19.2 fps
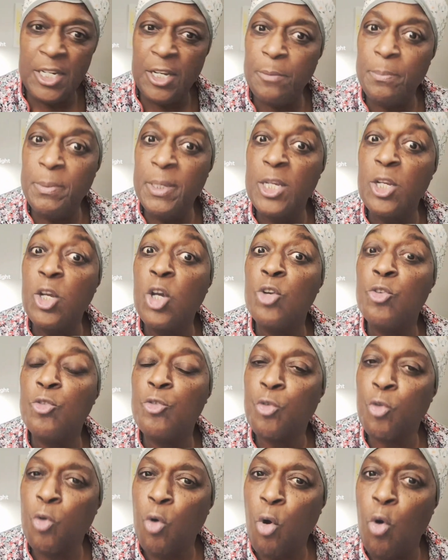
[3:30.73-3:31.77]
they're being
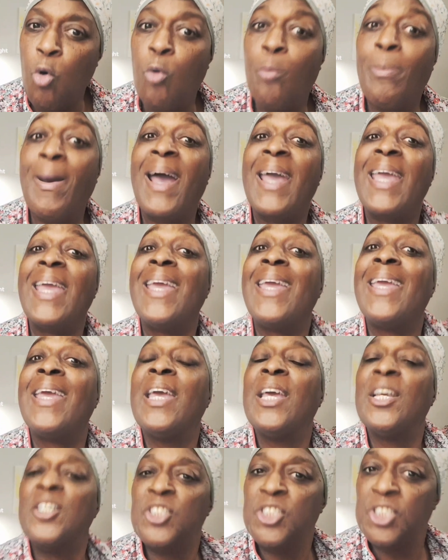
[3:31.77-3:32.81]
controlled by
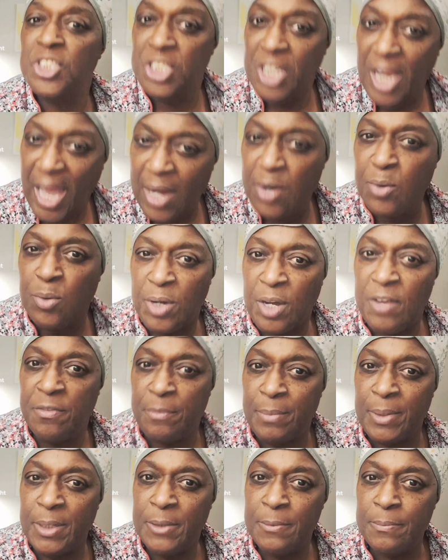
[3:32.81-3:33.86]
a shadow
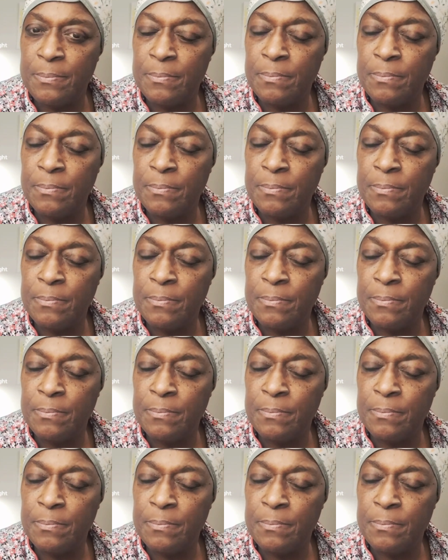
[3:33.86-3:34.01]
government.